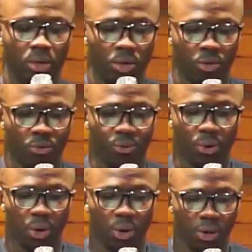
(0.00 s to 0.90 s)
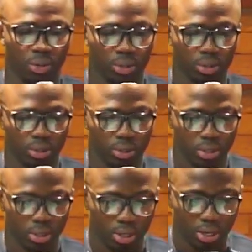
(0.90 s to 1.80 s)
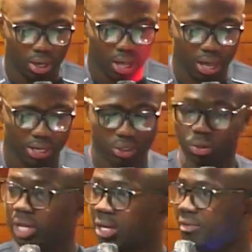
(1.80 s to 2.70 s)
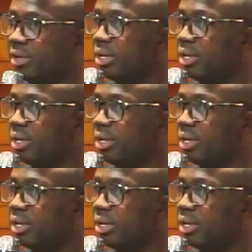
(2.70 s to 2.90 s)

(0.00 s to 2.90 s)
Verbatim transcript: For God has not given